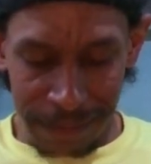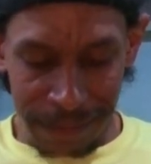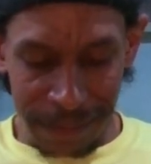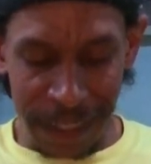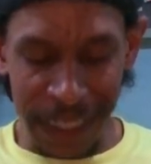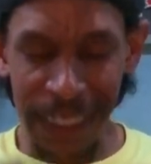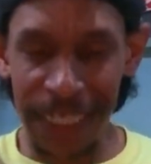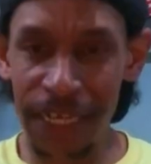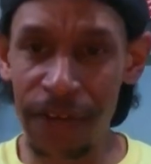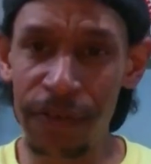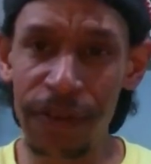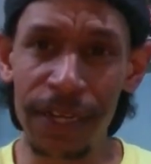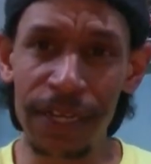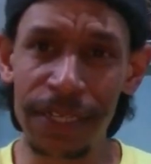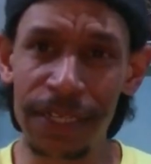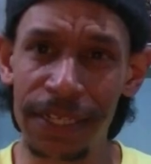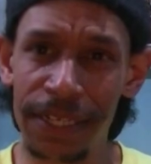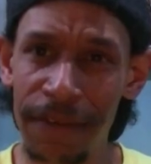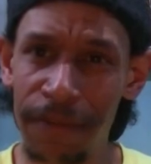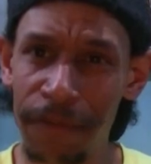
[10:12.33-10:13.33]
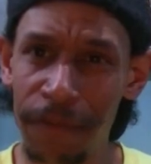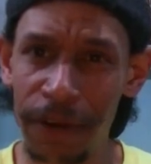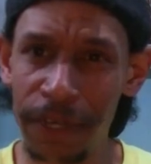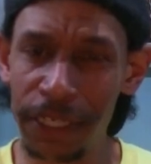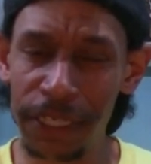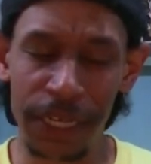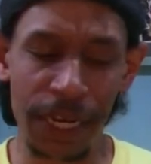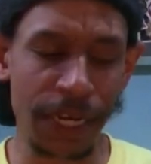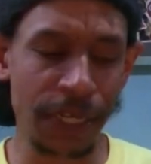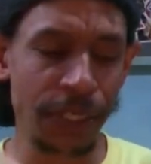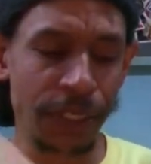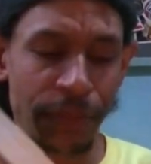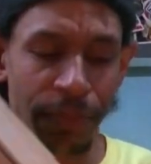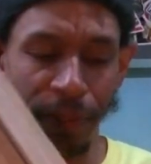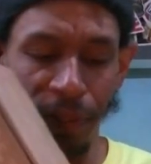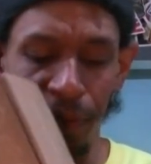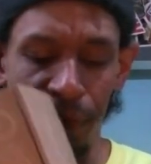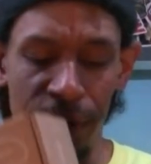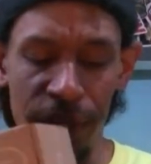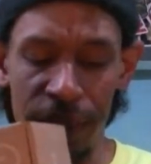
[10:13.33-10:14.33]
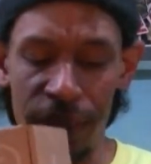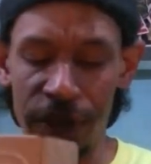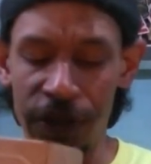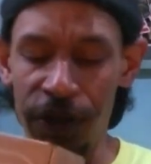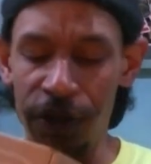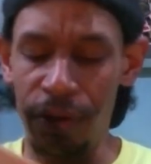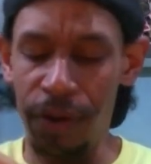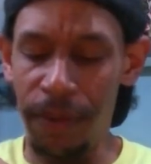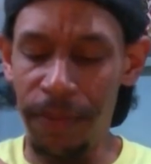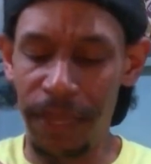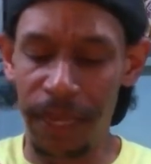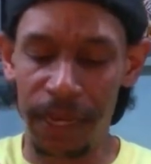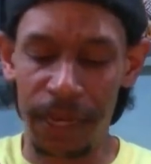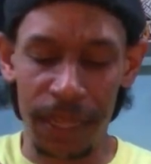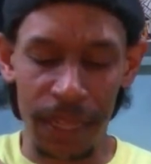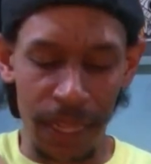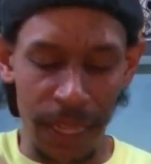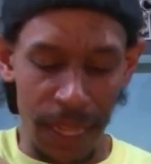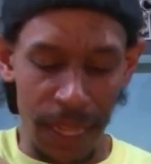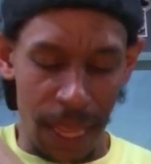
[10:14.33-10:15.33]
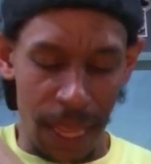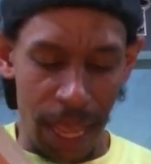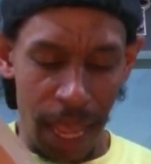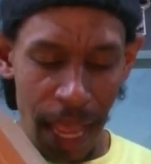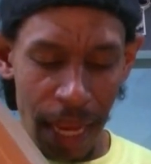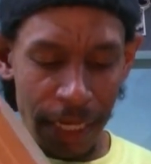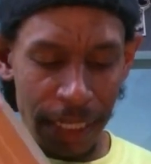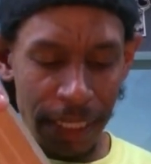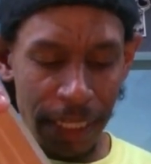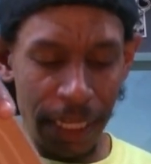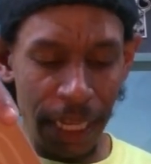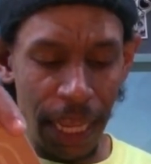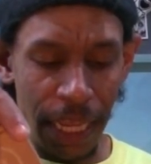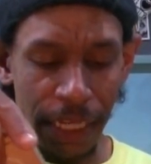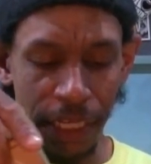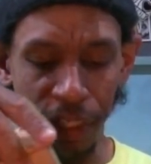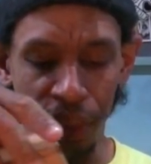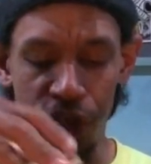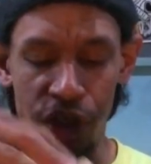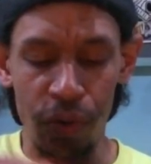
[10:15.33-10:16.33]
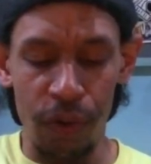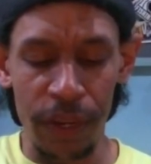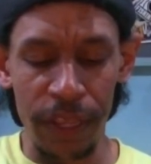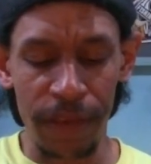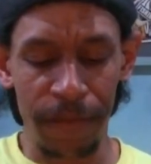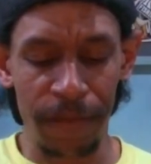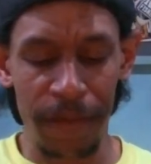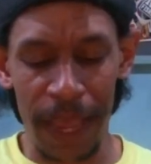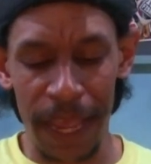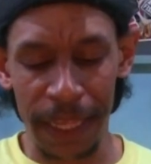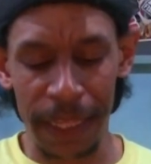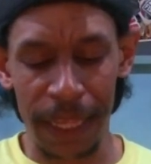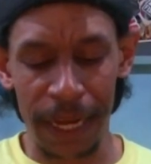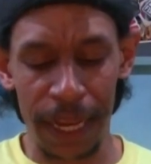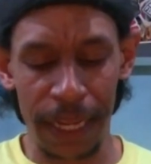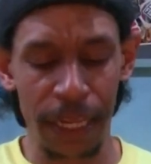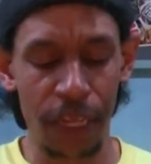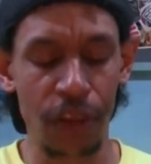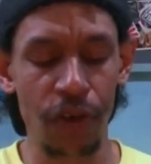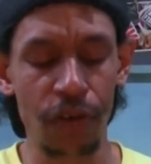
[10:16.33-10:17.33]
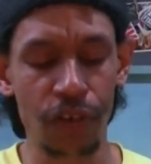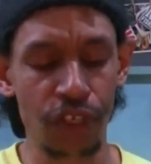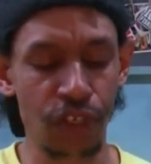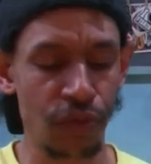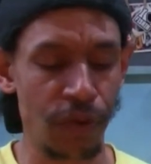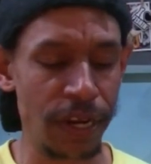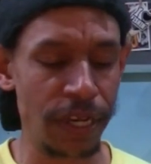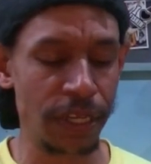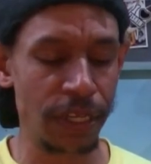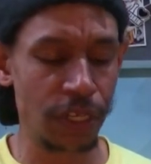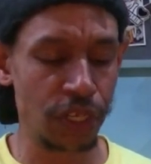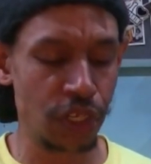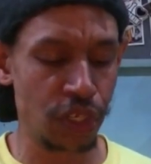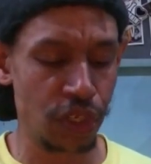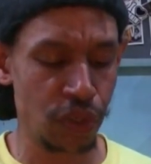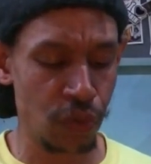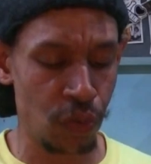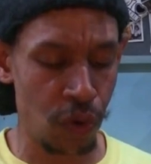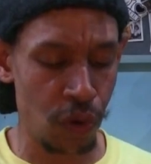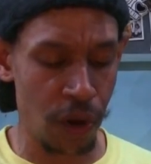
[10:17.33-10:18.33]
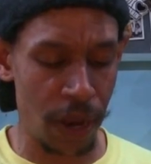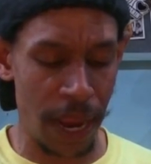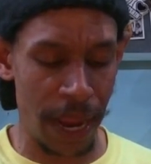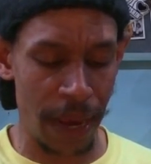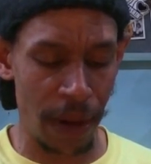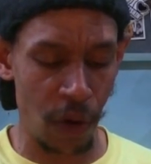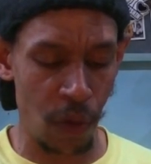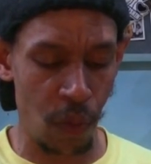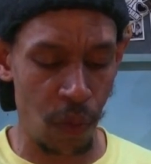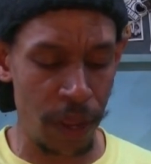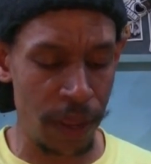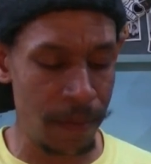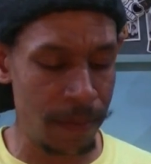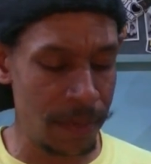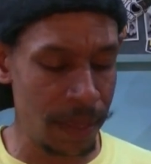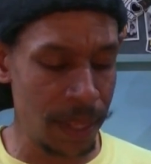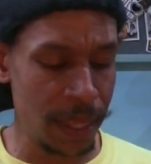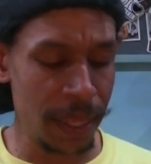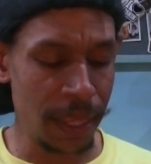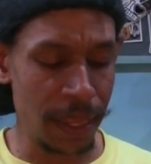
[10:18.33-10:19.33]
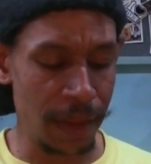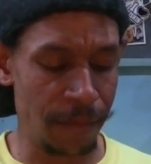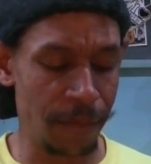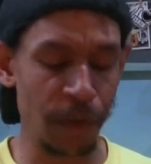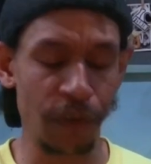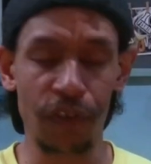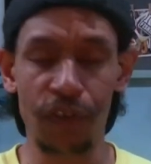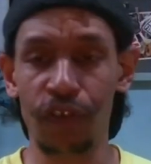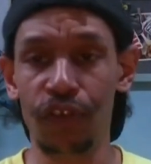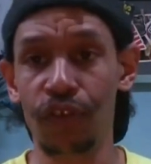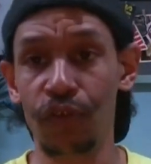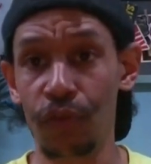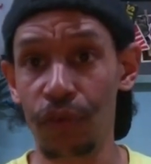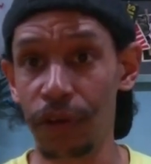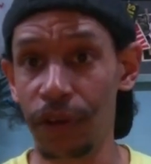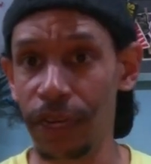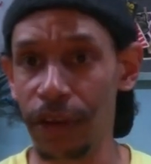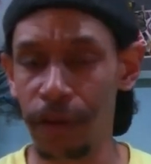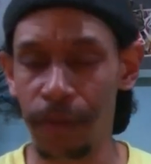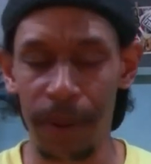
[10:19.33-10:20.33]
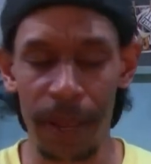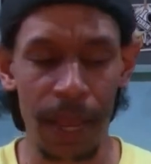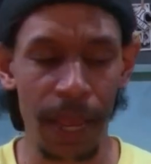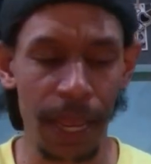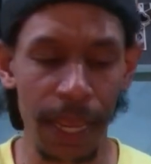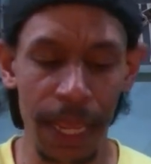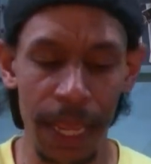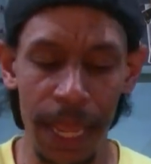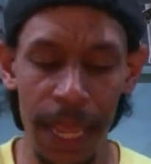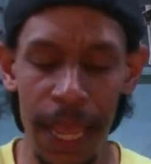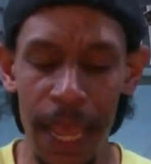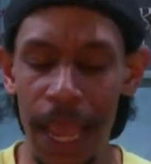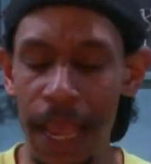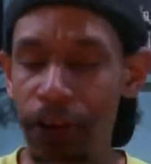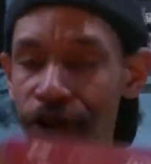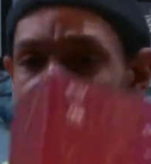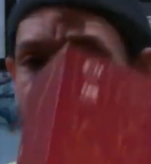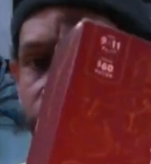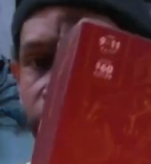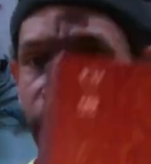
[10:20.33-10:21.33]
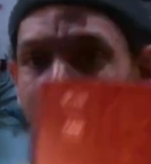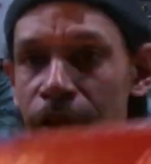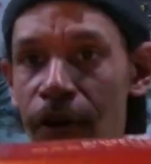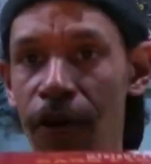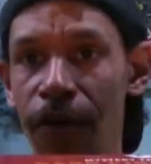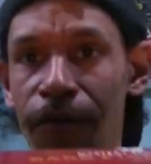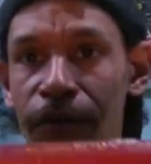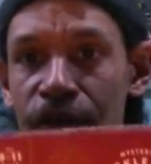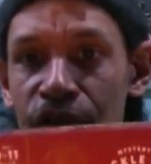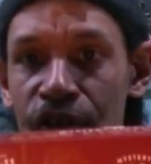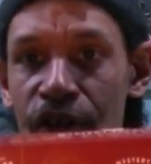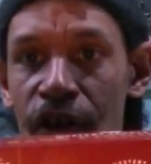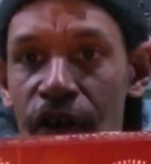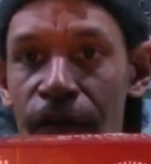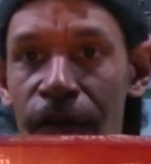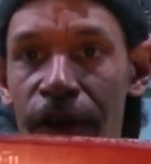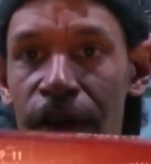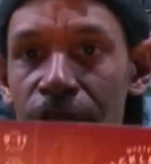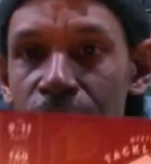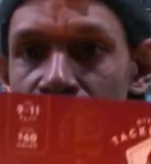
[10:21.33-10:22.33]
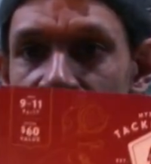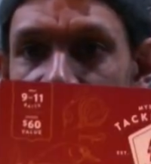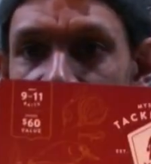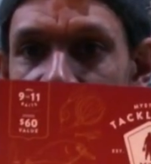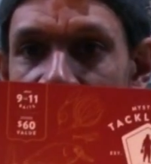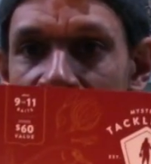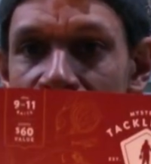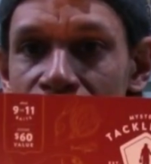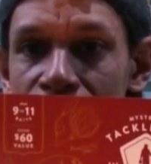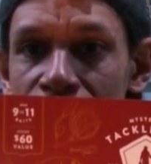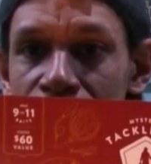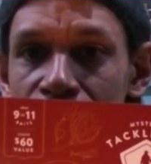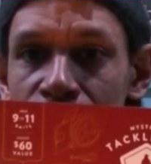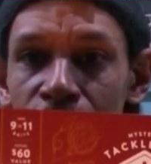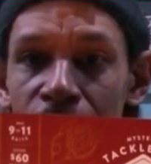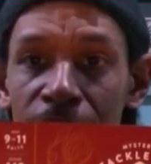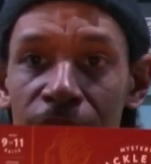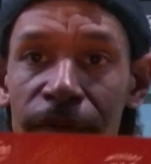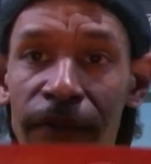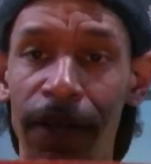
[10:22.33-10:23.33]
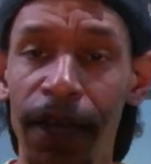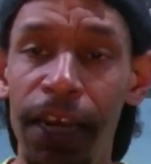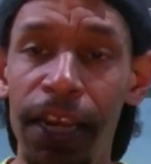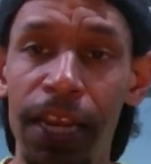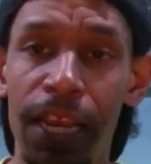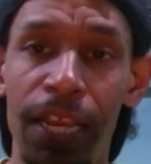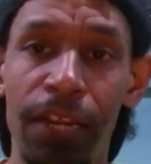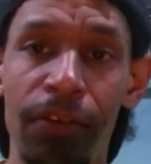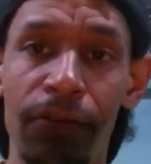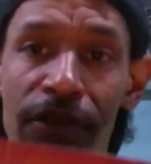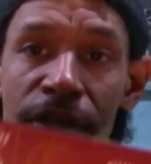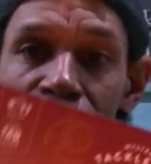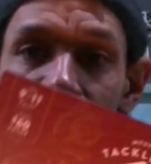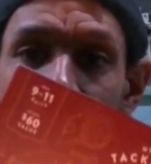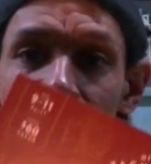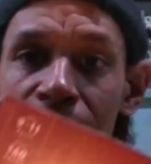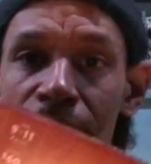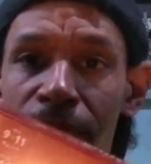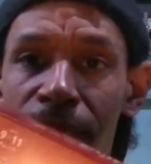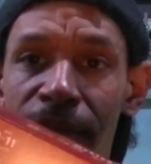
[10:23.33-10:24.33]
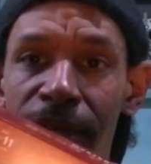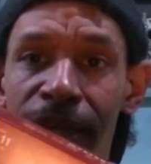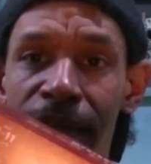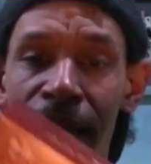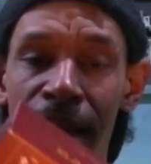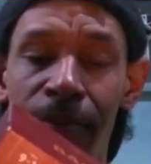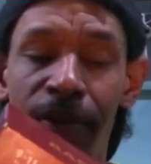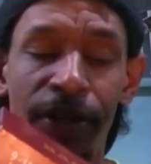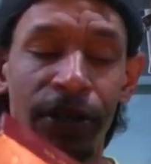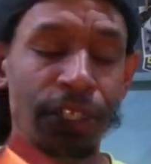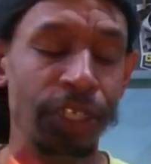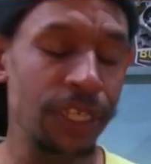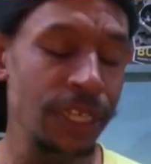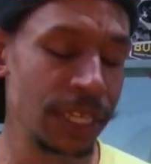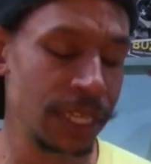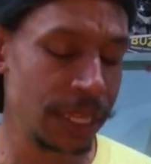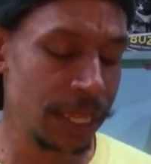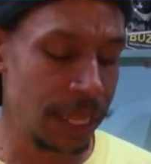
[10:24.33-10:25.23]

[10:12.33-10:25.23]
serious differentiation between the two? I mean, honestly, I enjoy the fact that I can go straight to the store at a whim, if there's a store nearby, and just pick it off the shelf. I know it's not going to arrive late. I know it's not going to be damaged.